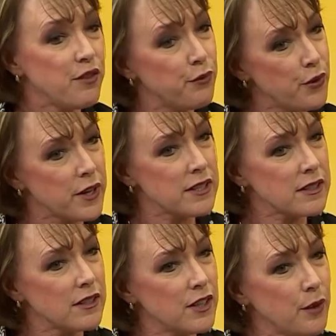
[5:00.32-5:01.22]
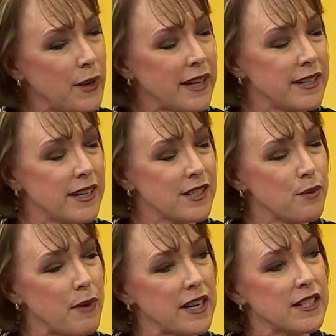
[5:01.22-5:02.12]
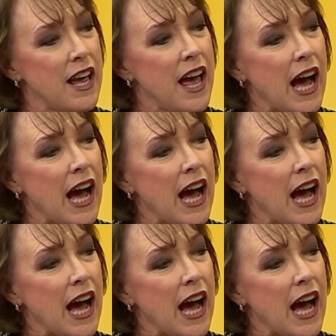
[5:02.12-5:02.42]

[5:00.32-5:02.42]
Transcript: that voice, you know, we underestimate